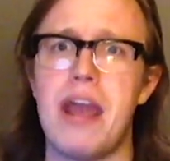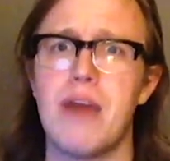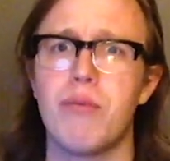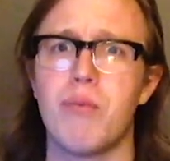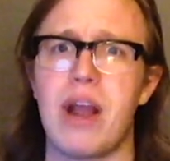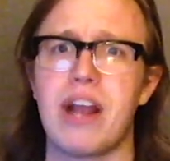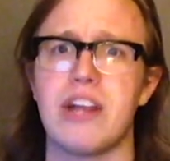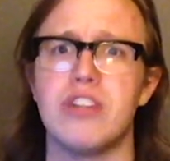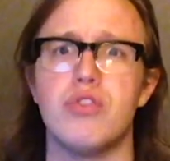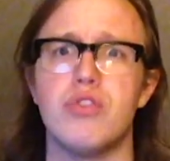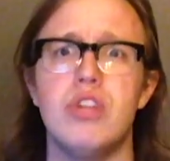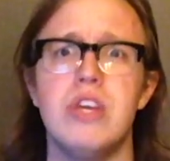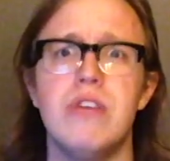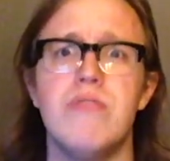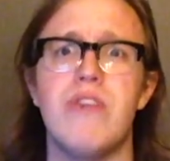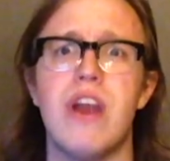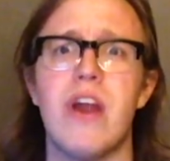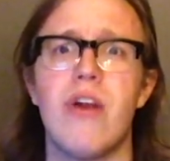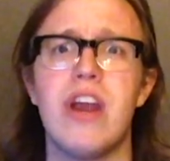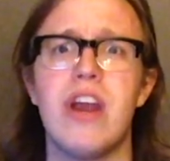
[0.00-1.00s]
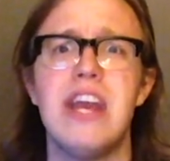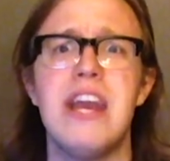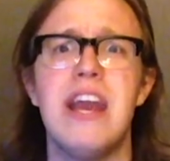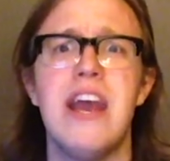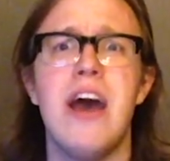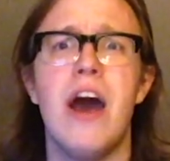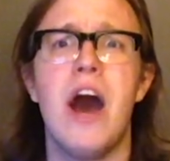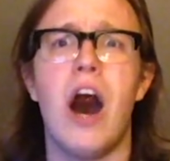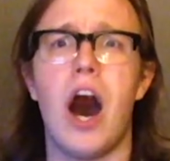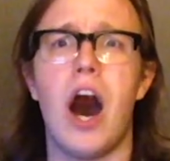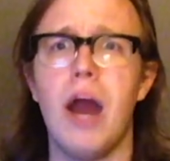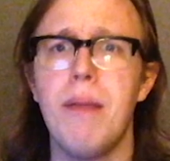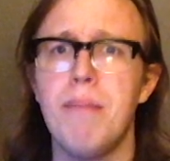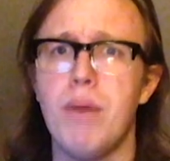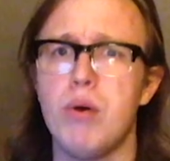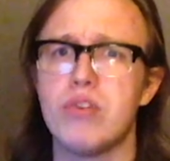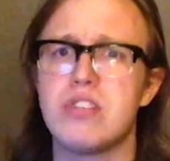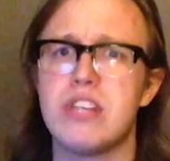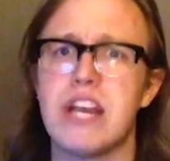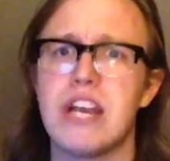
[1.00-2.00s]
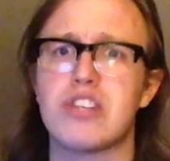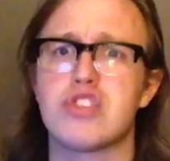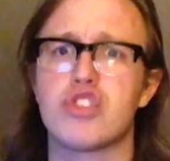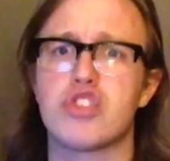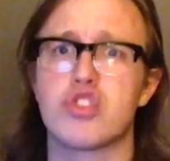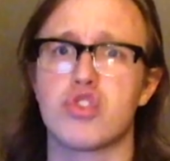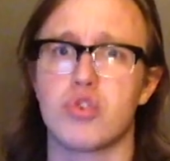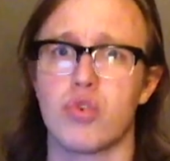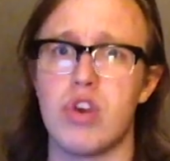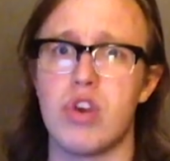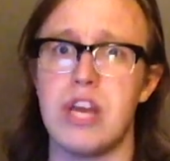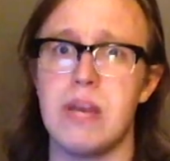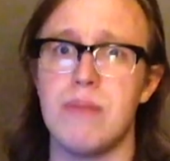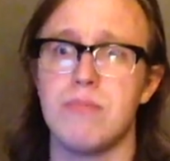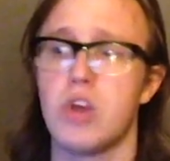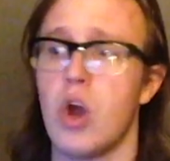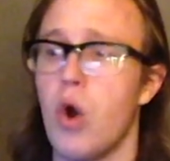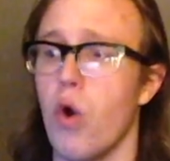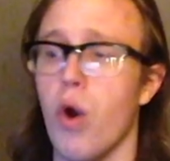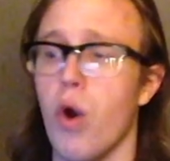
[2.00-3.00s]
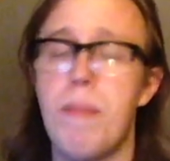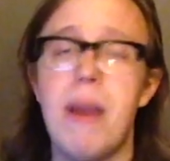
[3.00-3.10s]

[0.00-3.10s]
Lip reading: bandwagon to the very utmost extremes,